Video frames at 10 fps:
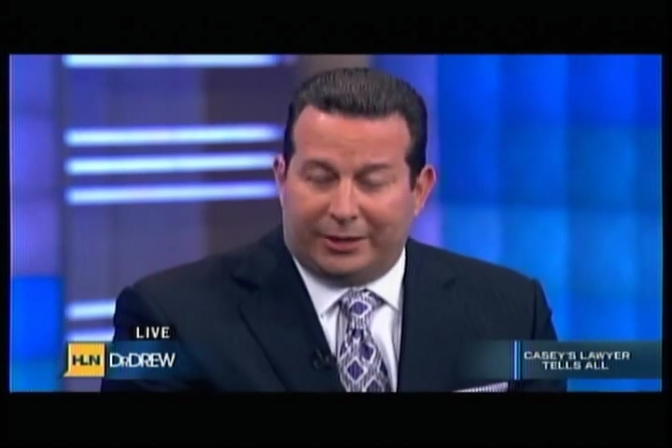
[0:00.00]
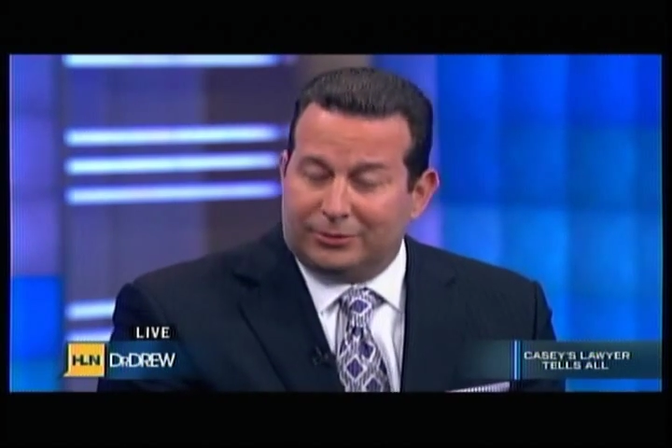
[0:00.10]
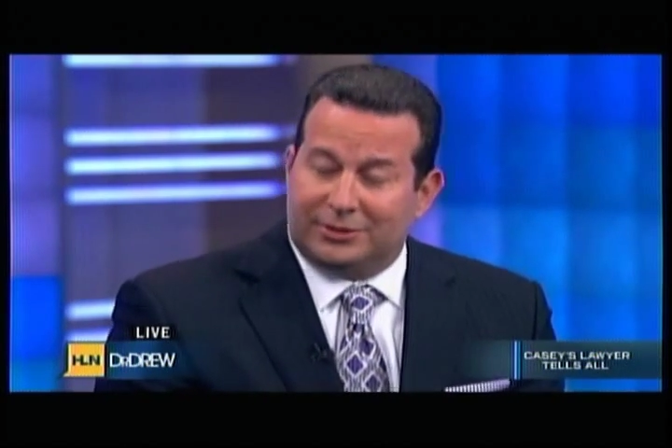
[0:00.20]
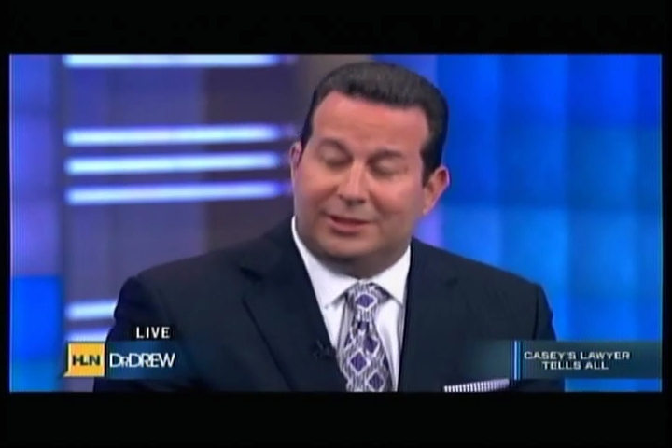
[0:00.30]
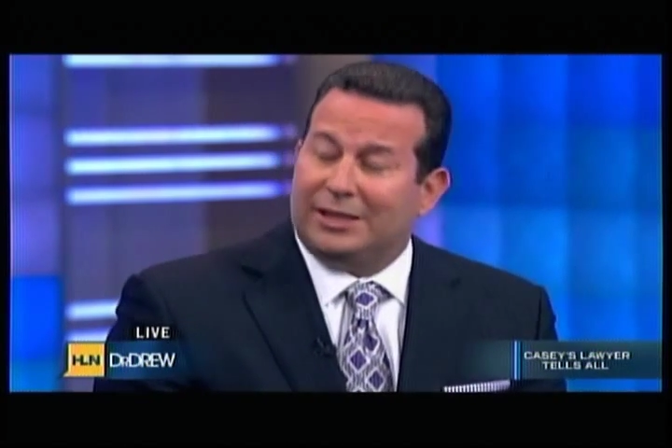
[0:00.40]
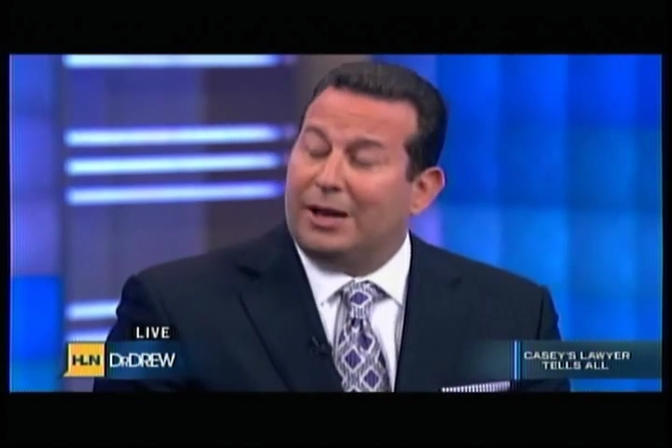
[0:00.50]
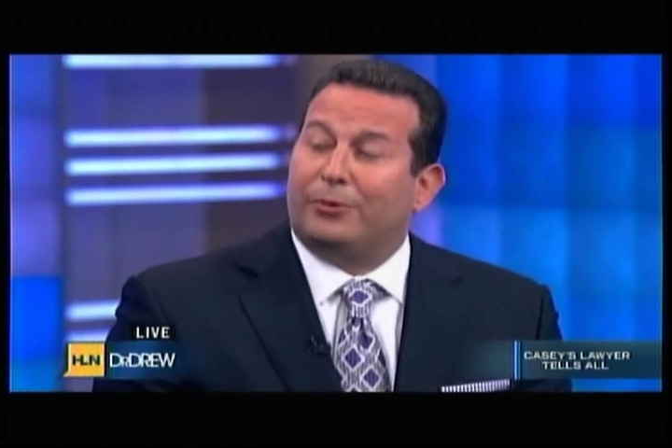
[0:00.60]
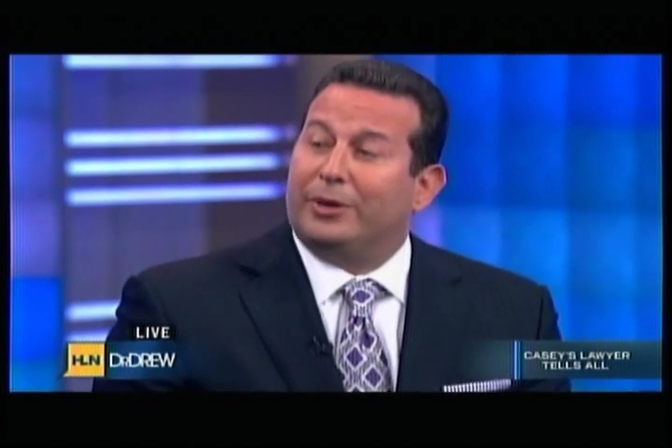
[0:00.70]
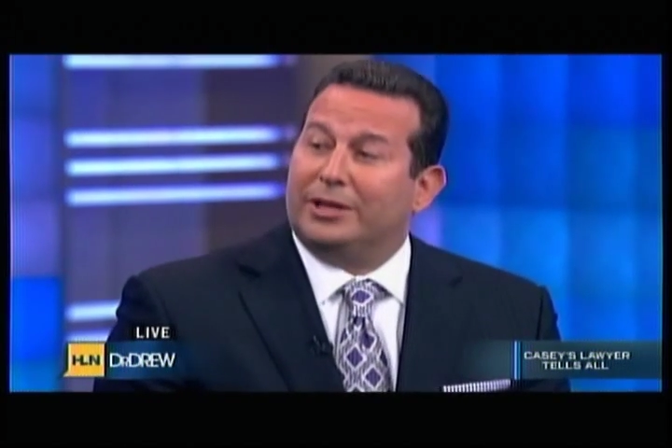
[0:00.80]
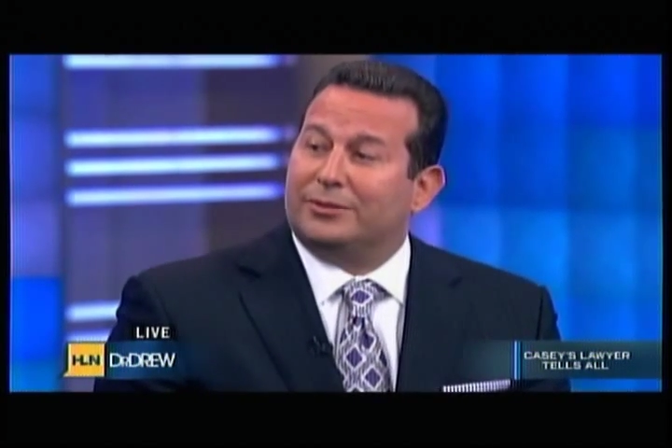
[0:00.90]
I don't see the
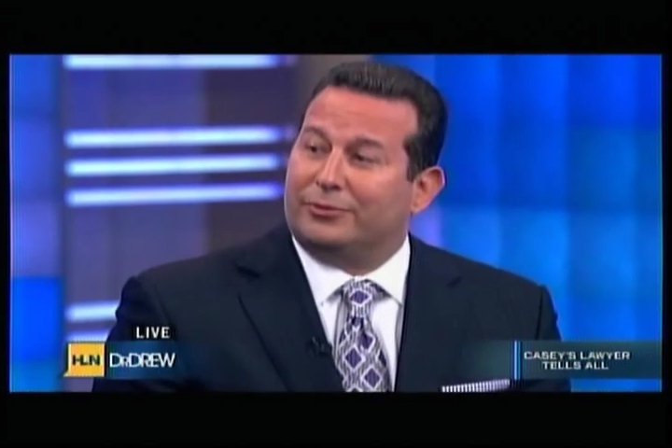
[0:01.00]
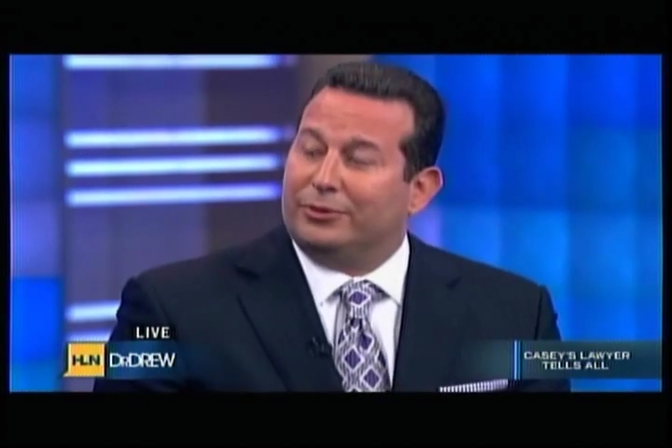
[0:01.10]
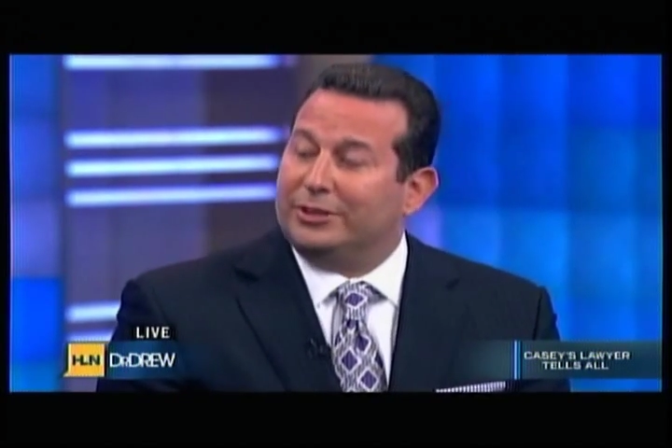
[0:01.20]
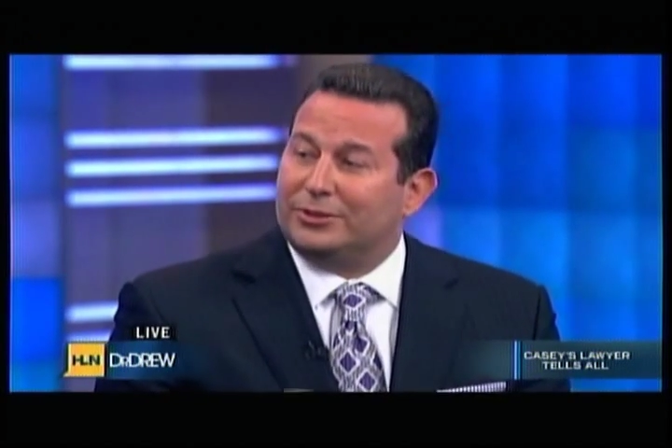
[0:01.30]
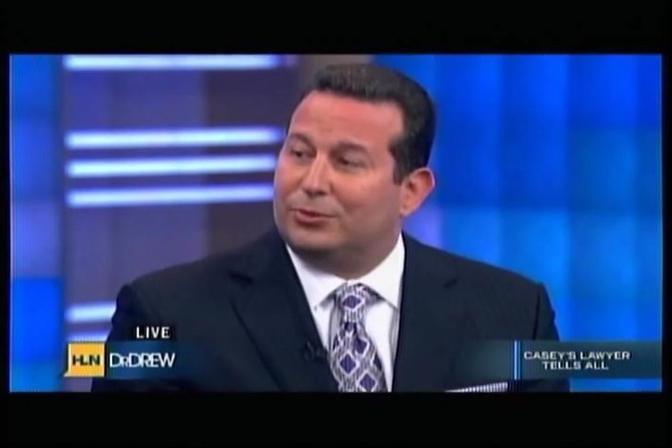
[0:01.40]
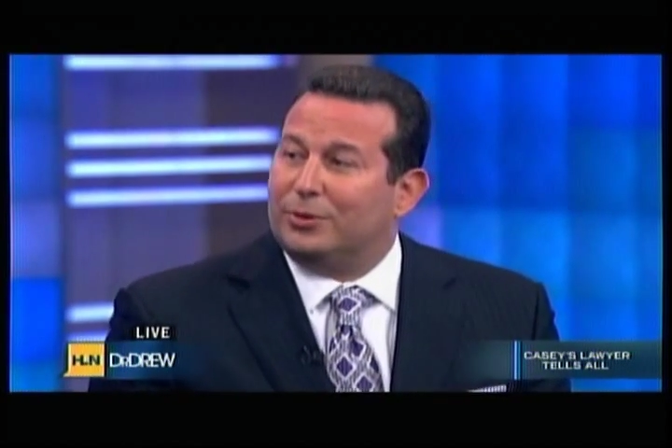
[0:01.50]
outrage for these